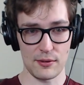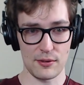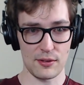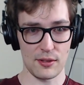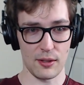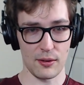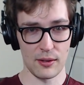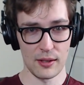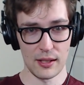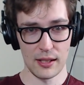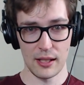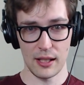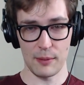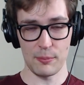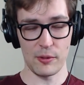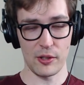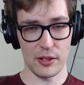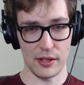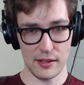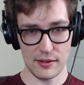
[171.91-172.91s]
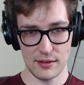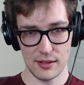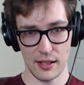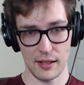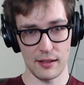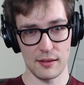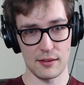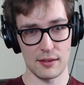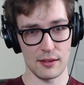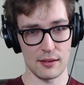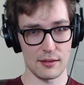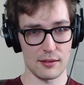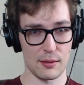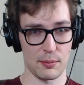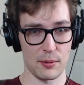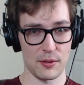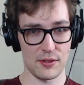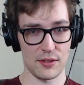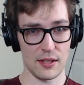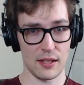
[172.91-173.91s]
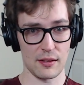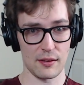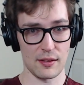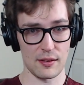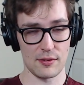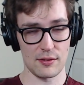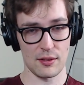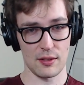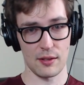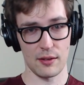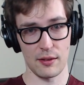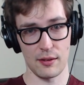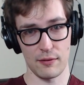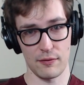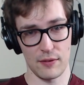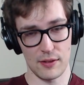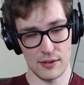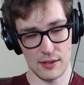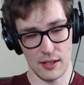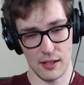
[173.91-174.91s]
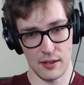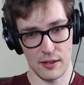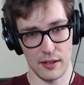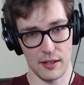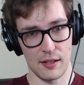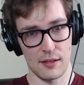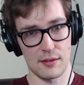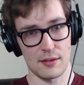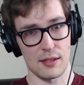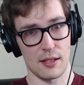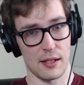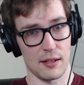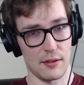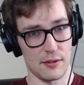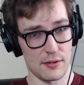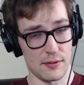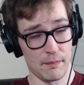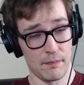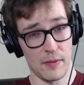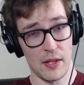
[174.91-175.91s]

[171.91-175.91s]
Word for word: So I'm really excited to, to present this to the Physionic Insiders.